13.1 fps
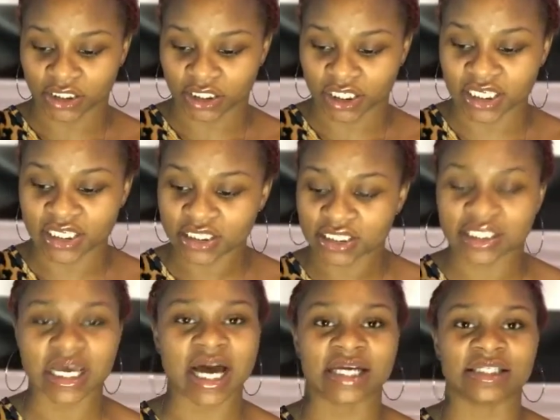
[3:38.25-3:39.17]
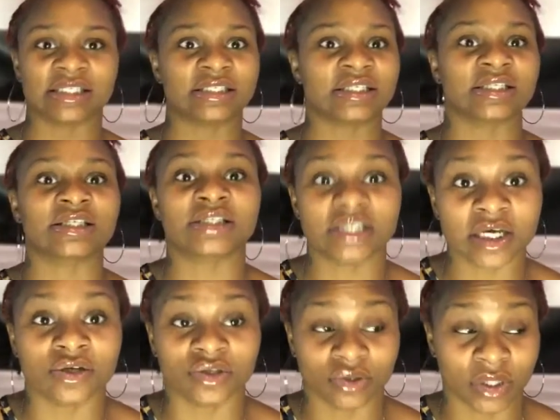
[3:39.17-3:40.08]
insides will just tell
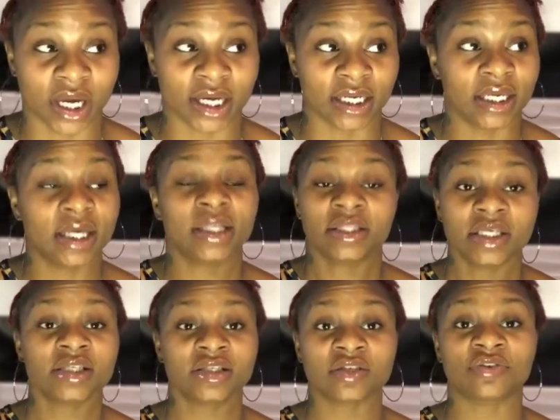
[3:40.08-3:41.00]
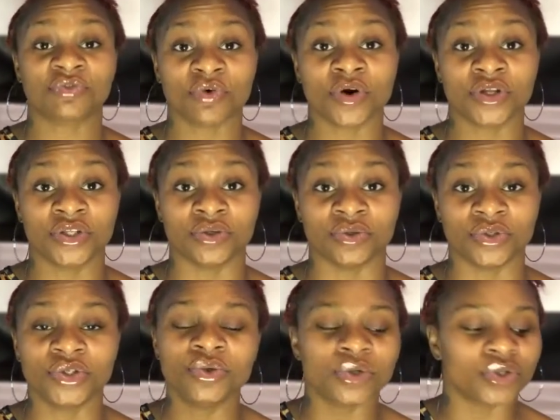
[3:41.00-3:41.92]
you like, this is for you.
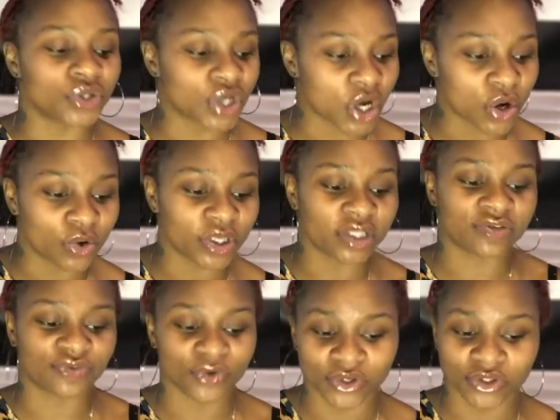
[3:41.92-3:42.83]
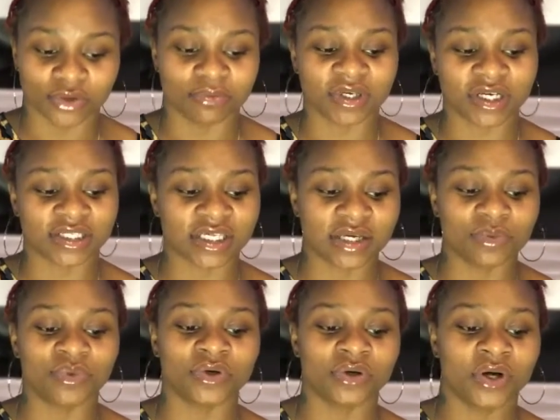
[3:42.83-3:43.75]
You will know it's for you, because it
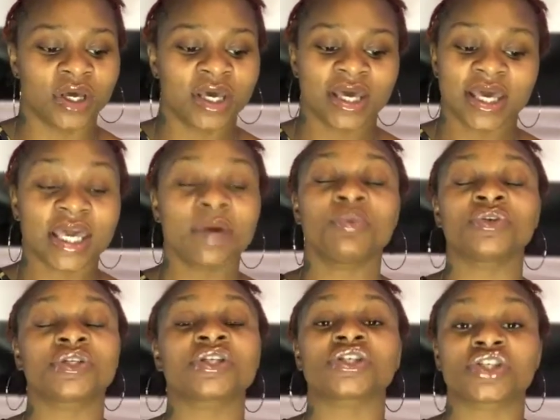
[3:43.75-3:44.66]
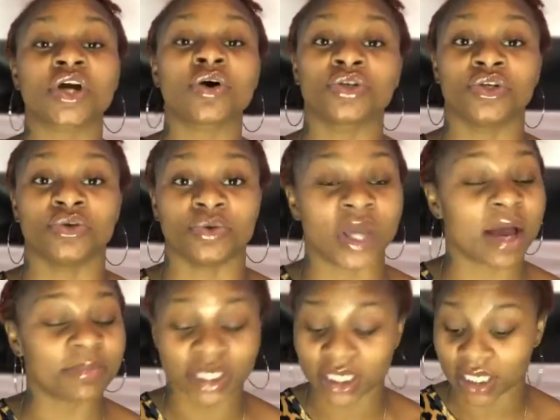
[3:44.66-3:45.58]
will just show you. I
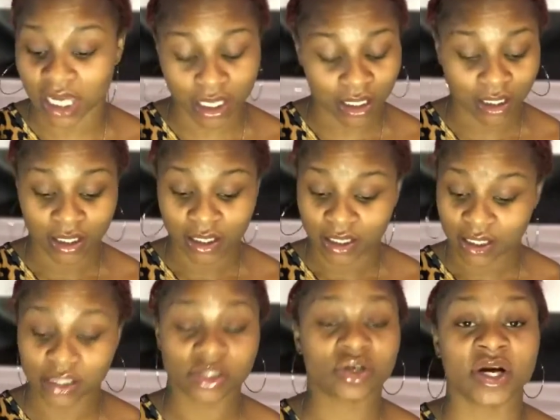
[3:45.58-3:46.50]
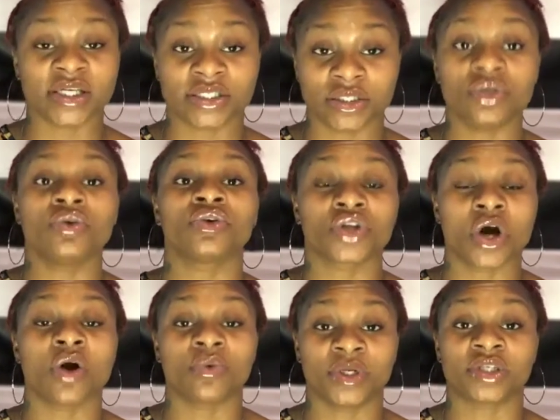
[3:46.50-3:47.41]
mean, it's crazy. You'll
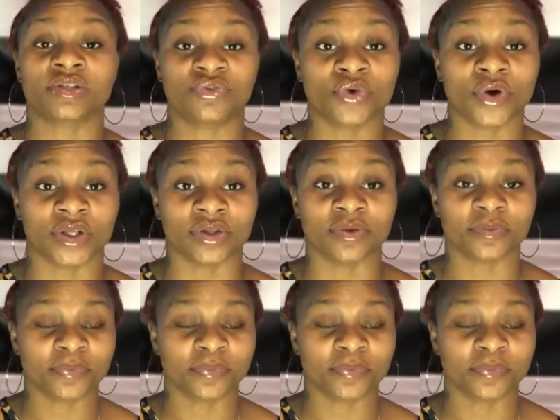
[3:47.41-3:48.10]
know when it's for you.